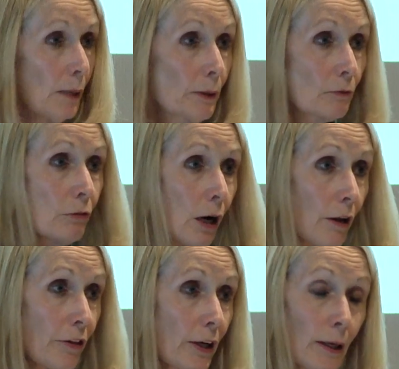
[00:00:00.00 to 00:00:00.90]
but
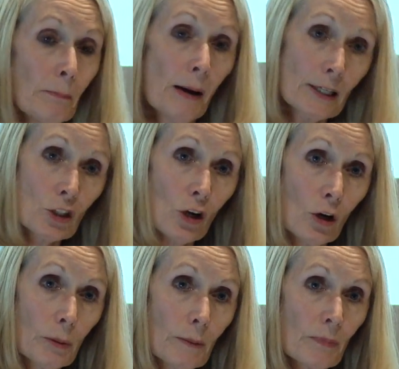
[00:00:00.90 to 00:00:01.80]
rather my
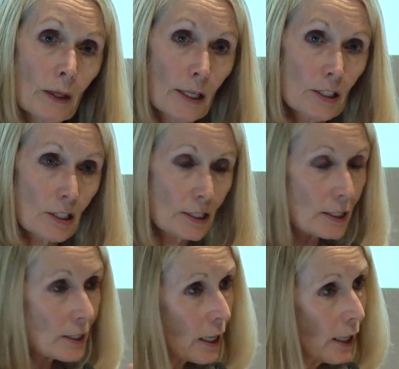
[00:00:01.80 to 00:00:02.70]
job is to
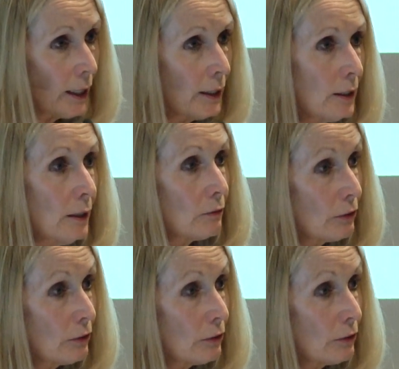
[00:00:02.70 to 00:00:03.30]
design